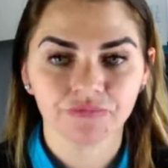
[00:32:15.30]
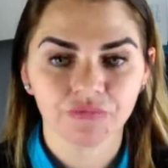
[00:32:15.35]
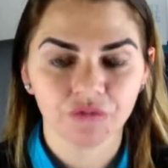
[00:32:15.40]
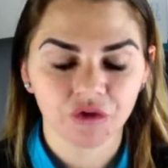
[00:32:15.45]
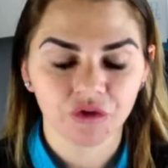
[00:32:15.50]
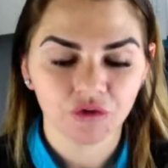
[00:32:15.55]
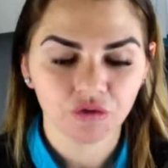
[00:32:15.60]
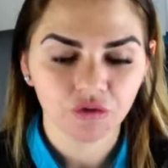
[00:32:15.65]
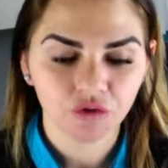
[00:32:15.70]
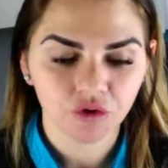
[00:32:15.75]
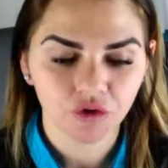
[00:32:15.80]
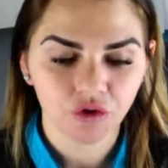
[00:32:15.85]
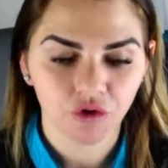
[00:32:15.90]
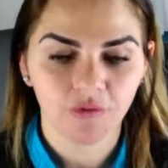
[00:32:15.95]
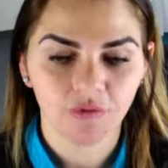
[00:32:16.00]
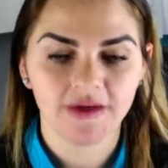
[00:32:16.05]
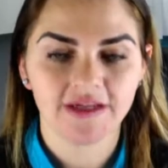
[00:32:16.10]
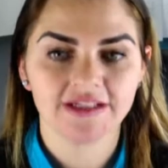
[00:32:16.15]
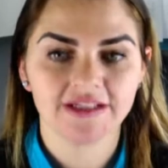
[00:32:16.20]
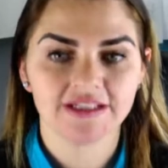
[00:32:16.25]
you're
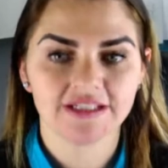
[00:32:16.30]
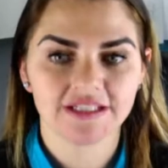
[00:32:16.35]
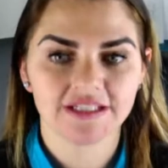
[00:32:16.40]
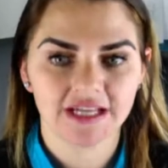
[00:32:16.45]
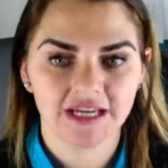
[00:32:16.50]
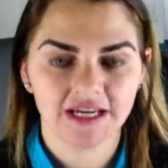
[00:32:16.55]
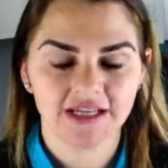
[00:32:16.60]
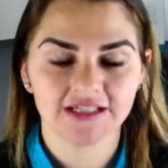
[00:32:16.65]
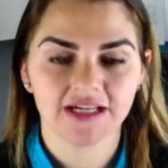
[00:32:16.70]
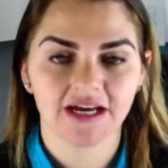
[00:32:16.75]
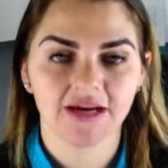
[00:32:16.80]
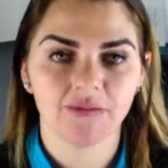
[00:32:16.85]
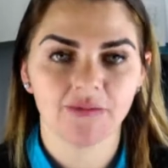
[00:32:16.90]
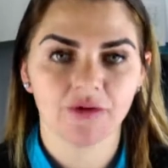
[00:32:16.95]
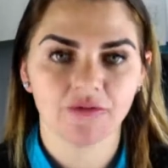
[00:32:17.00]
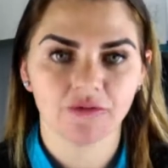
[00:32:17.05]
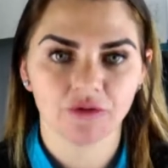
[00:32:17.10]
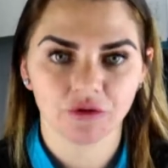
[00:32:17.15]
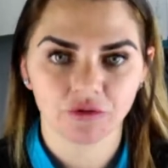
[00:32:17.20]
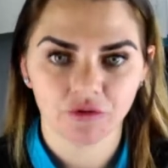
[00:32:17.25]
going to take time
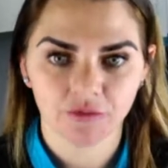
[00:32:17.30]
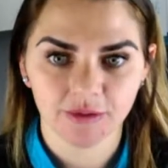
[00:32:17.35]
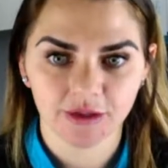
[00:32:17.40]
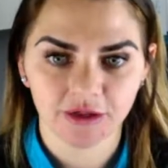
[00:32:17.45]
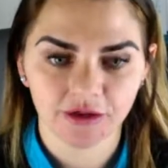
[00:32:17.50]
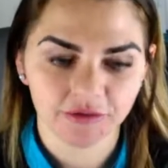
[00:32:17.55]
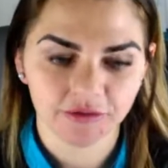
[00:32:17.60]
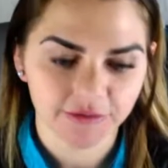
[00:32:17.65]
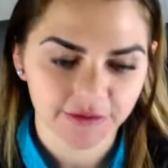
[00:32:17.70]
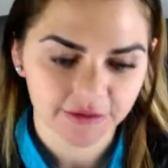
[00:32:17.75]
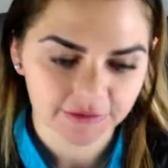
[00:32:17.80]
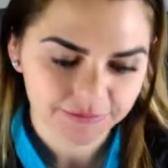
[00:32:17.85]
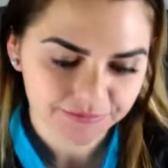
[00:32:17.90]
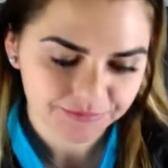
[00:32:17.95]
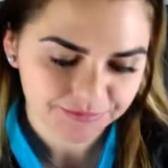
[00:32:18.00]
off your grooming career.